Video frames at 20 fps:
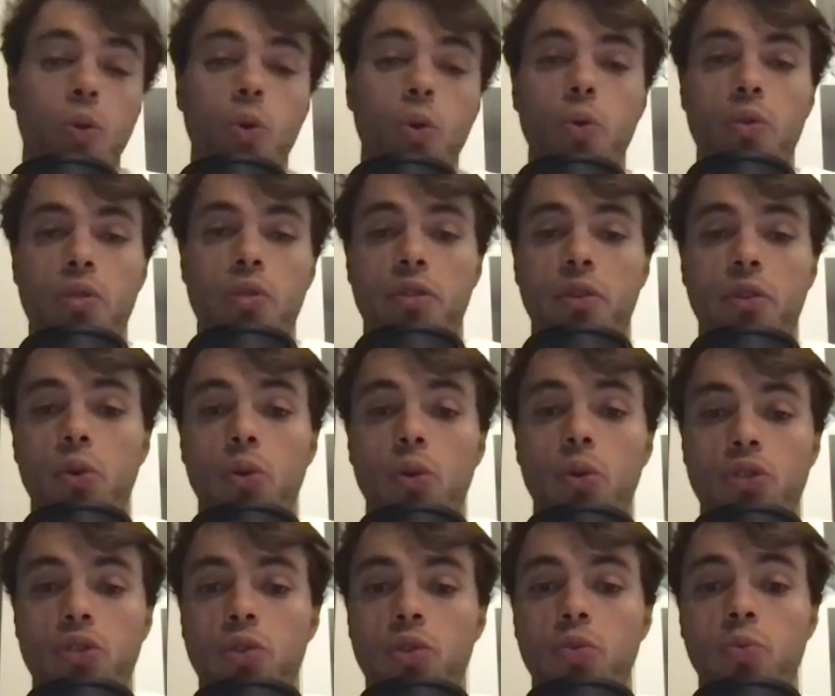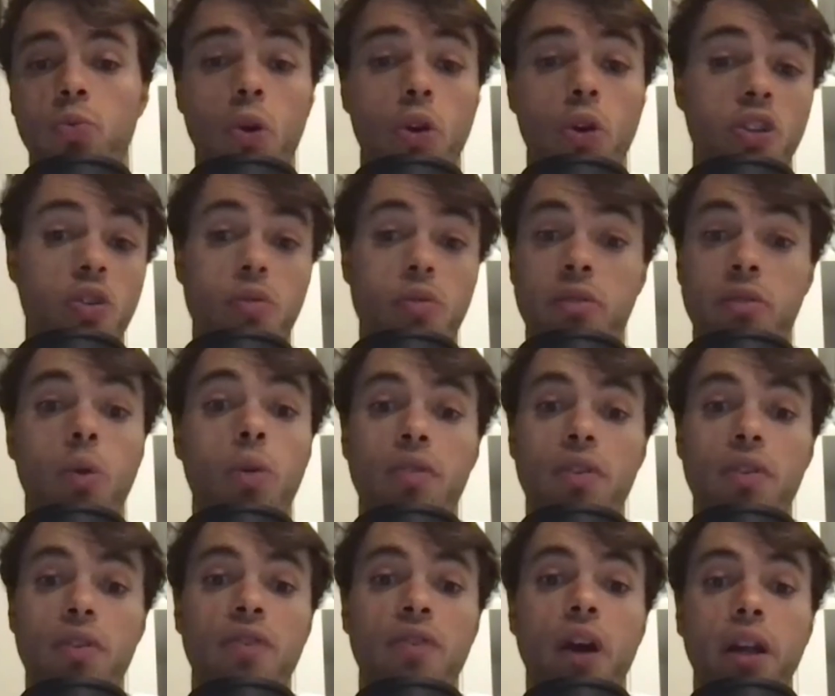thoughts and what you thought of
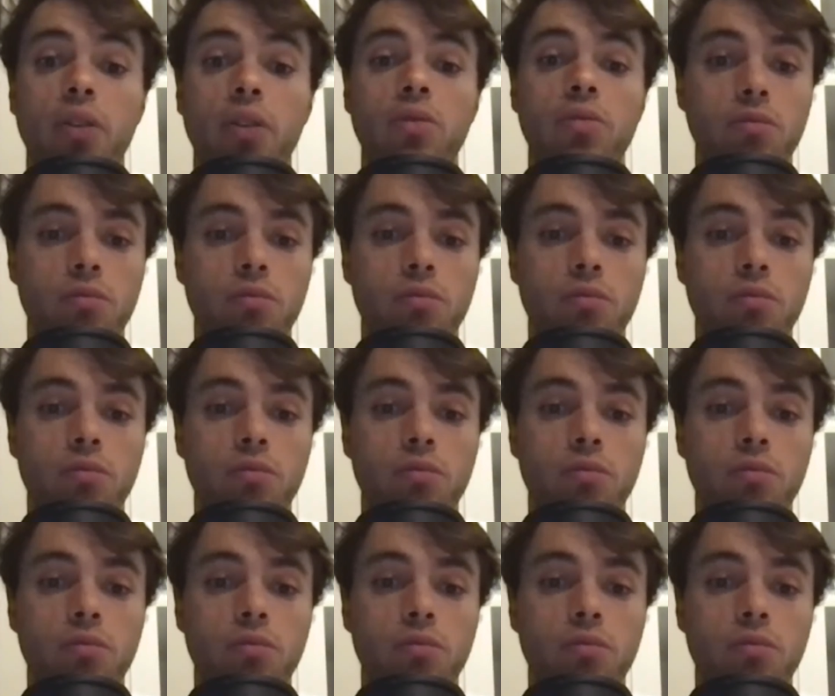the final.